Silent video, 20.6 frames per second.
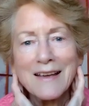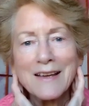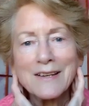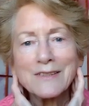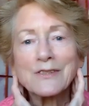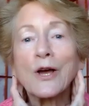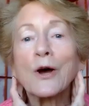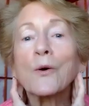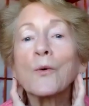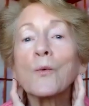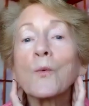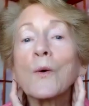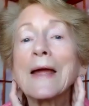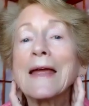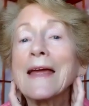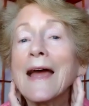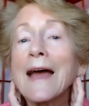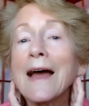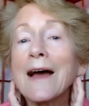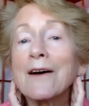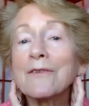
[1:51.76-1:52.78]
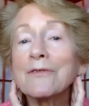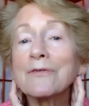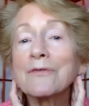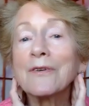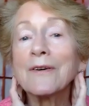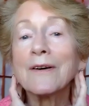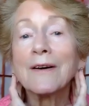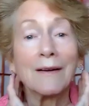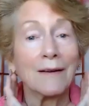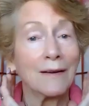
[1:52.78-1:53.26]
So we have
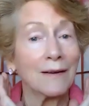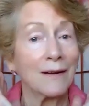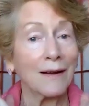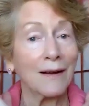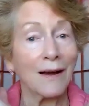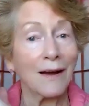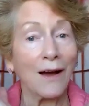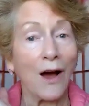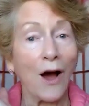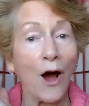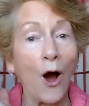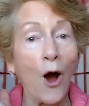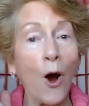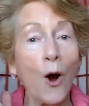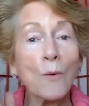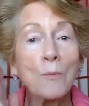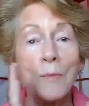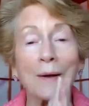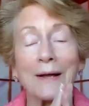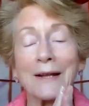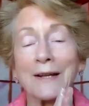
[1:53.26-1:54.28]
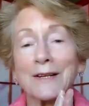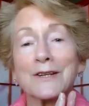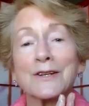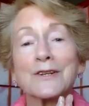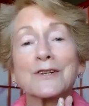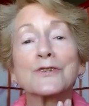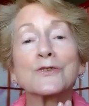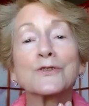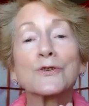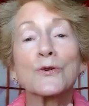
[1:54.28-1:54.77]

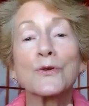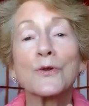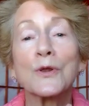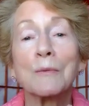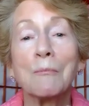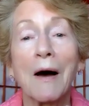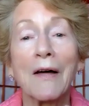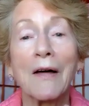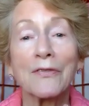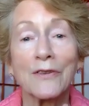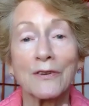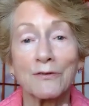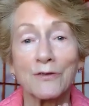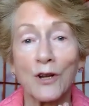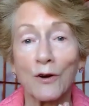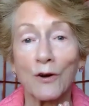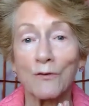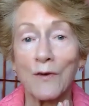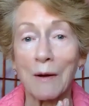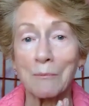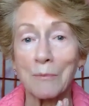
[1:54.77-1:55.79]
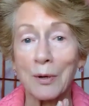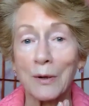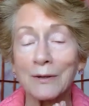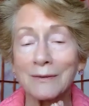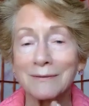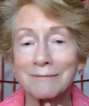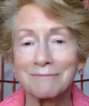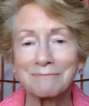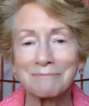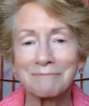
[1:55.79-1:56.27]
open to the month of
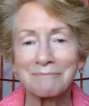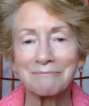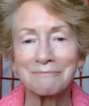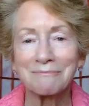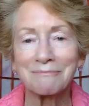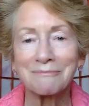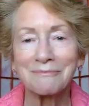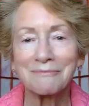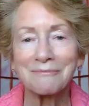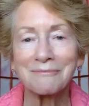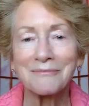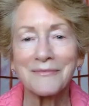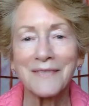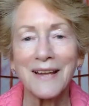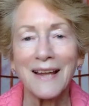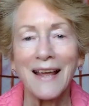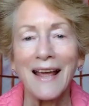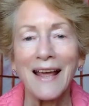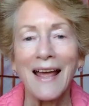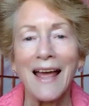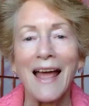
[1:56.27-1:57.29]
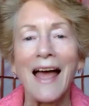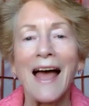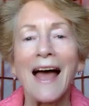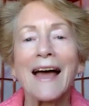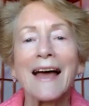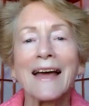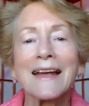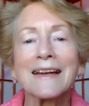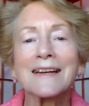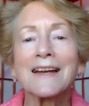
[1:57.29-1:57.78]
November,
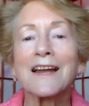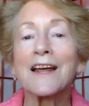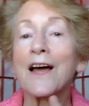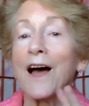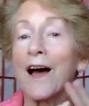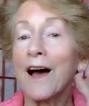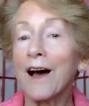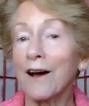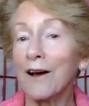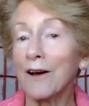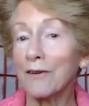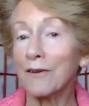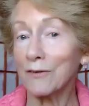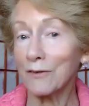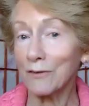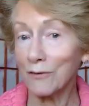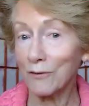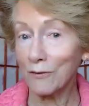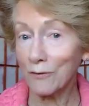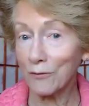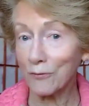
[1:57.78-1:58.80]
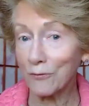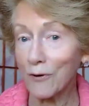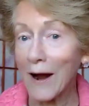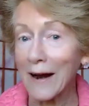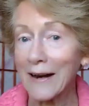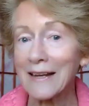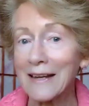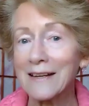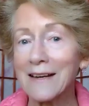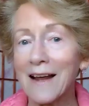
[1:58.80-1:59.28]
and
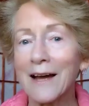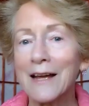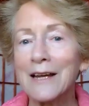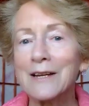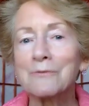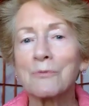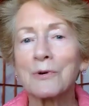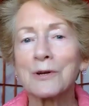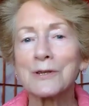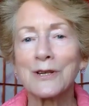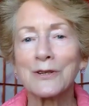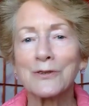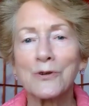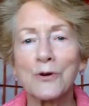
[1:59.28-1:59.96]
Friday night was a